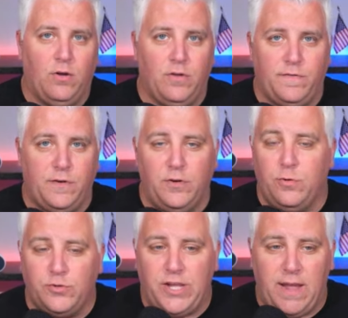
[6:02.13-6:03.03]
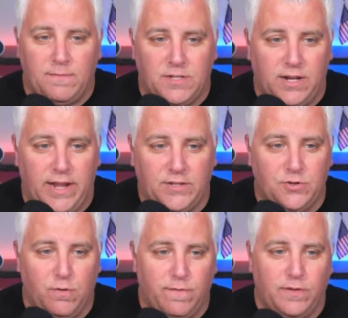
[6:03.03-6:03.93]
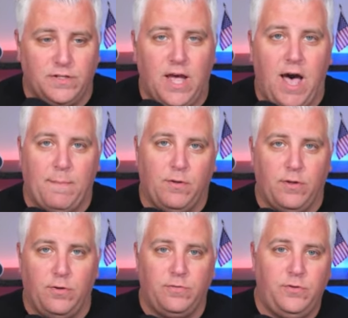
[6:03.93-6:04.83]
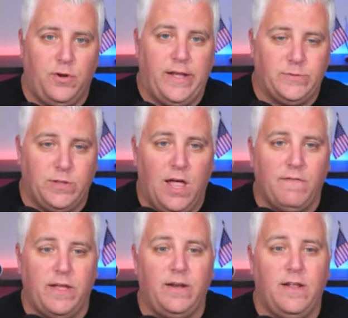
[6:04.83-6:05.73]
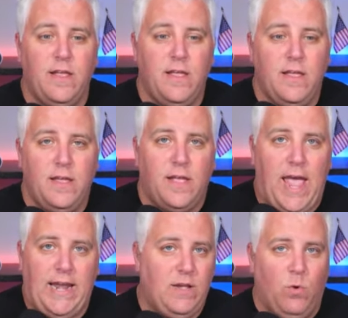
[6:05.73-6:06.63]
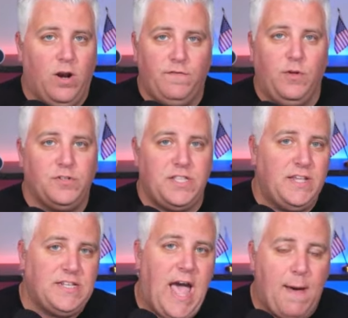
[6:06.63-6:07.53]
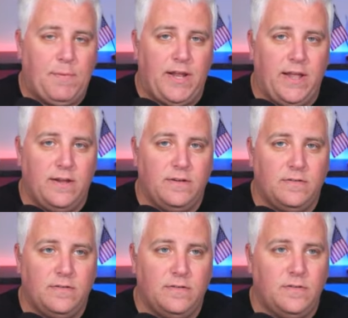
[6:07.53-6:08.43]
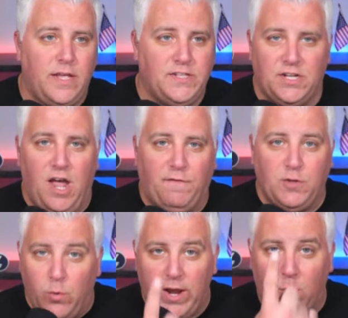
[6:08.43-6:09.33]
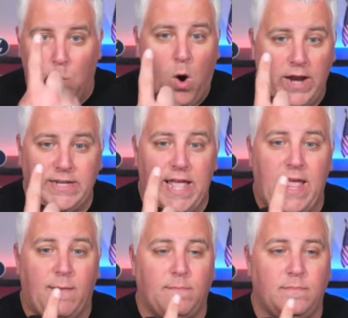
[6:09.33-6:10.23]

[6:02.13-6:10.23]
if a Nuge game is going to get you over the top, although you guys would love it. Mm-hmm. Any one of those things happening is enough to win one game.